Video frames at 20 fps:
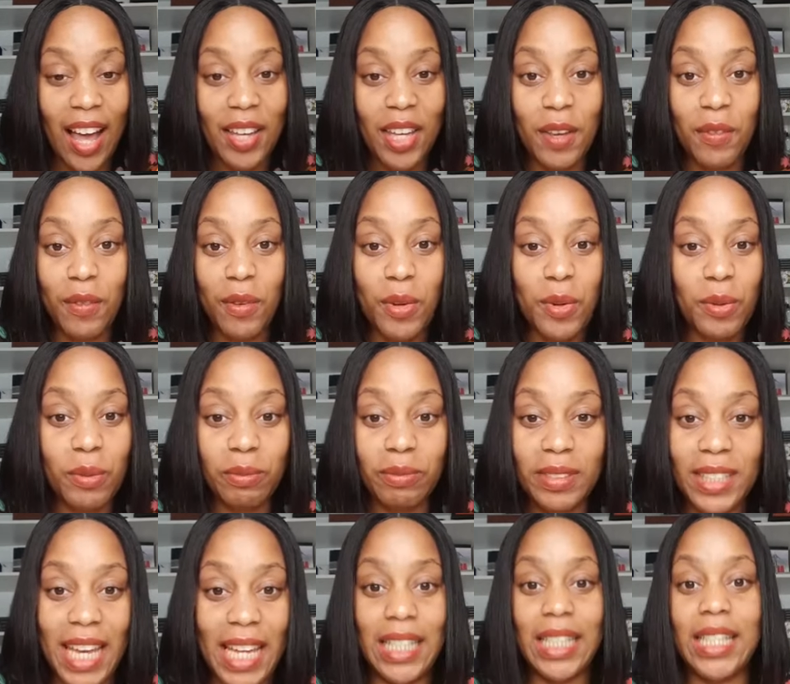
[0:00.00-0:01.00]
I'll give
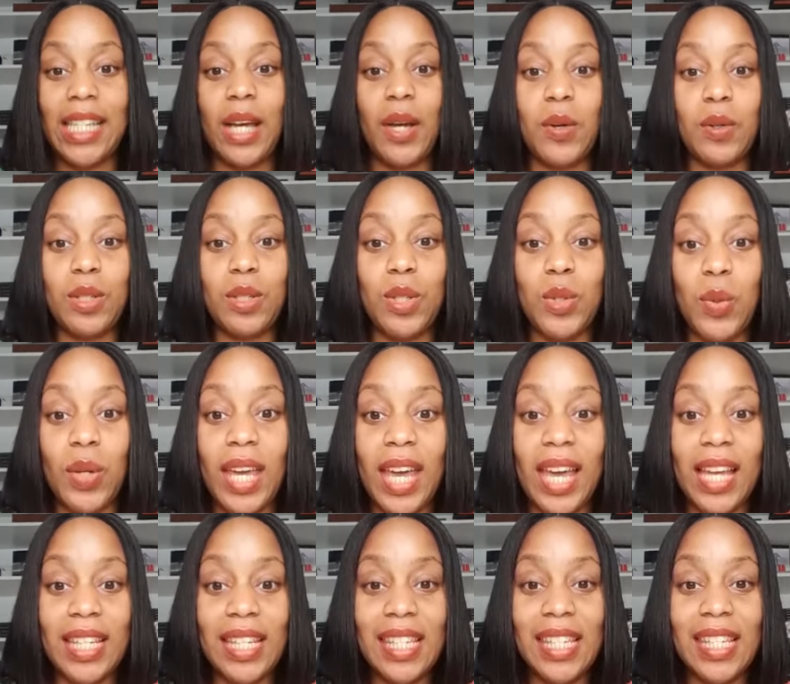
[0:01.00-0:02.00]
you 10 seconds to
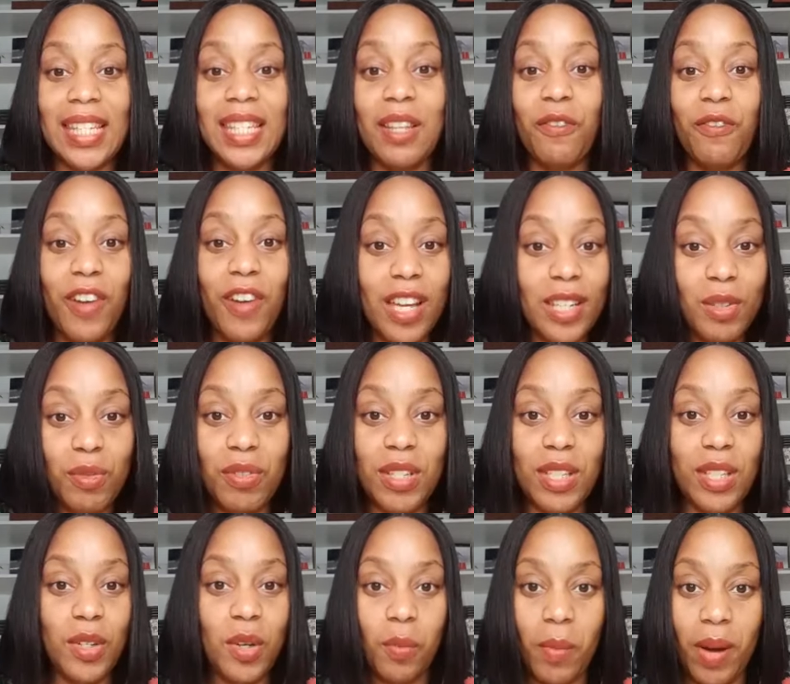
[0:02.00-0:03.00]
guess the first
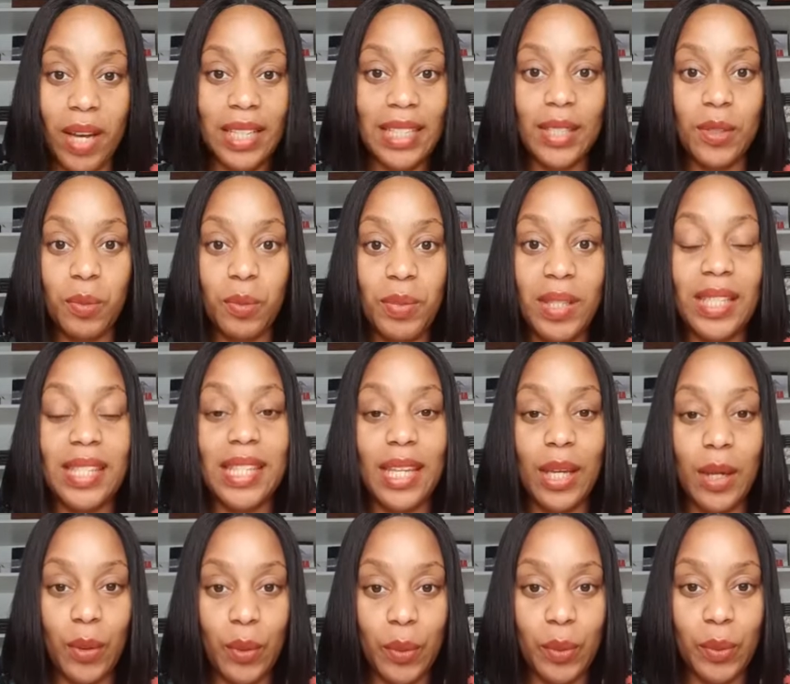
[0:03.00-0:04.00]
reason you might still be
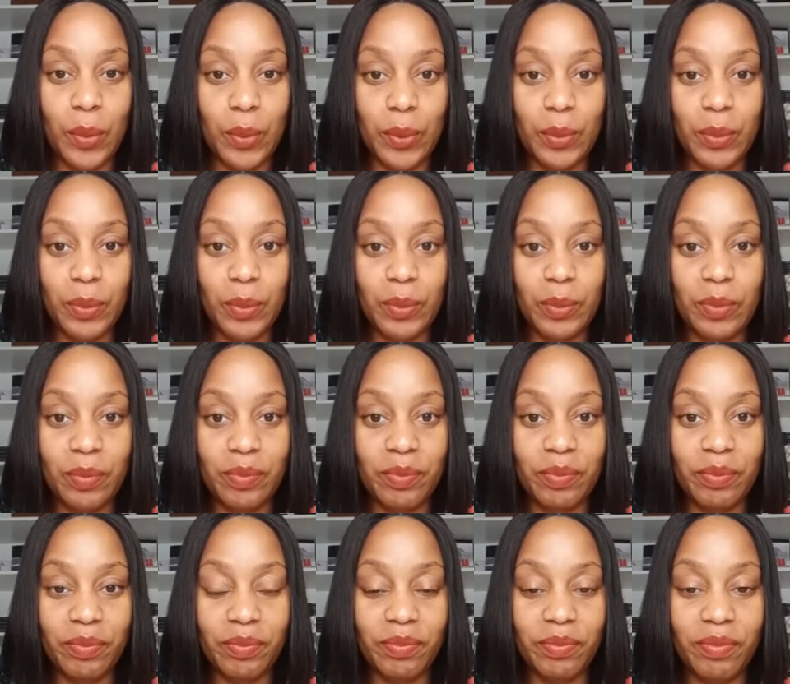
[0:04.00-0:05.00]
single.
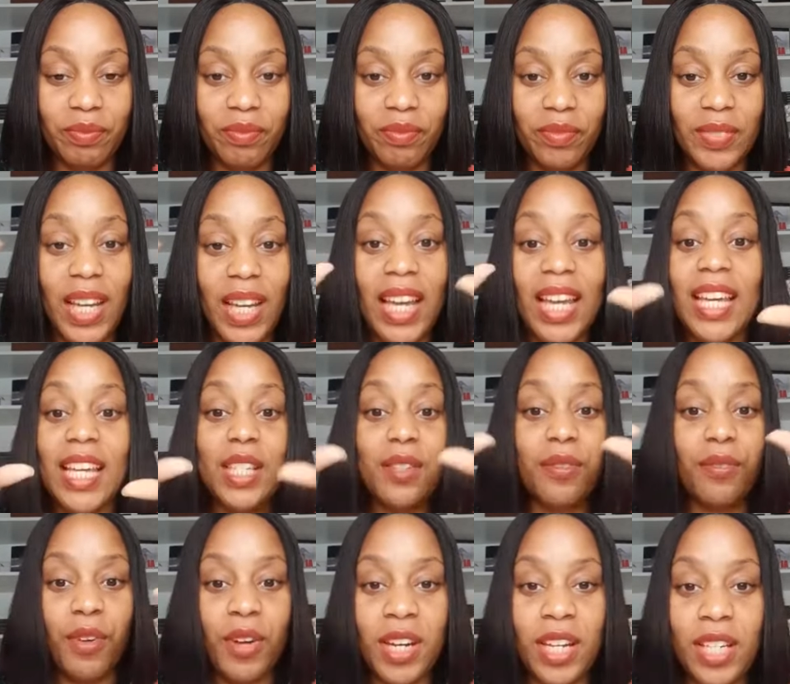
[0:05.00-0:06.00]

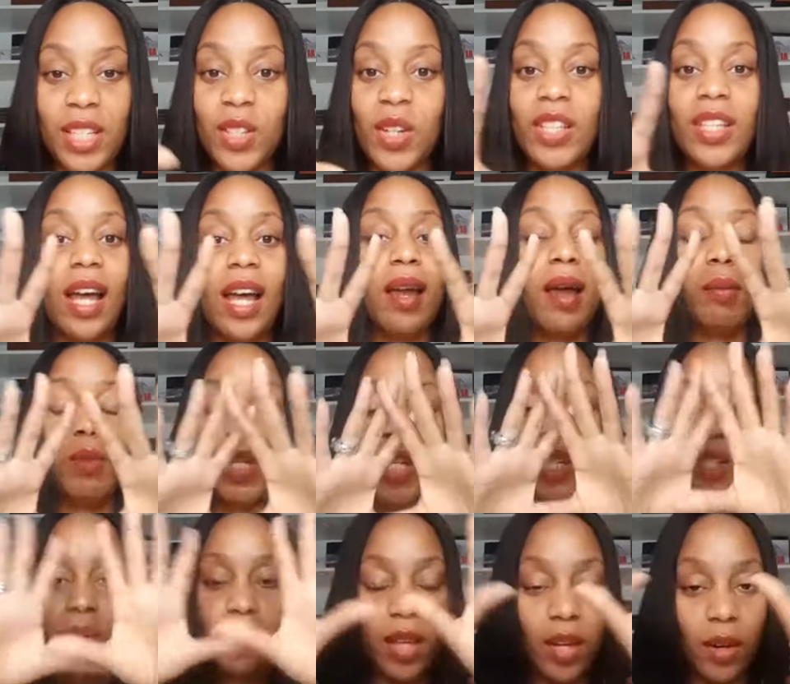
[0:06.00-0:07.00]
It's funny, it's not I'm
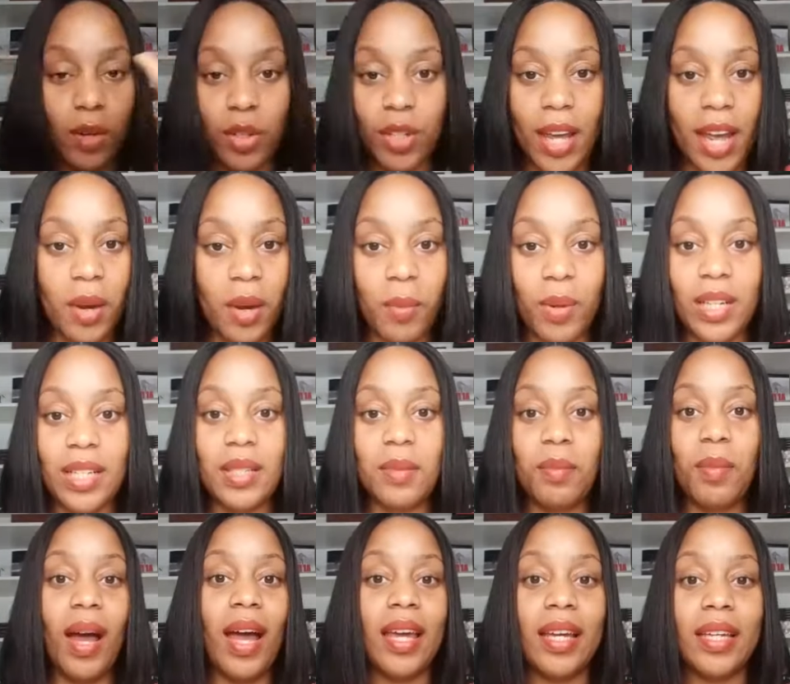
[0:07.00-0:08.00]
sure it's nothing on
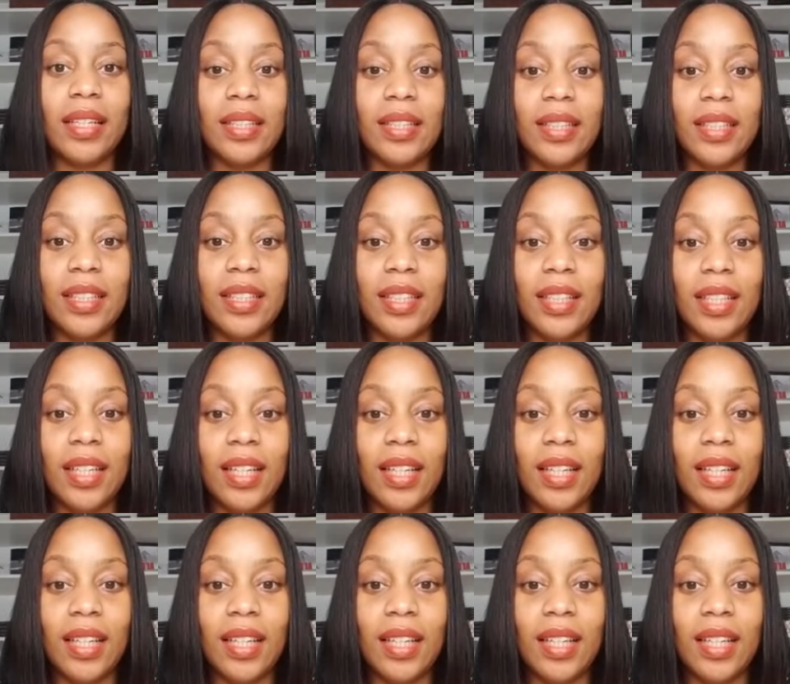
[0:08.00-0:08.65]
anybody's mind.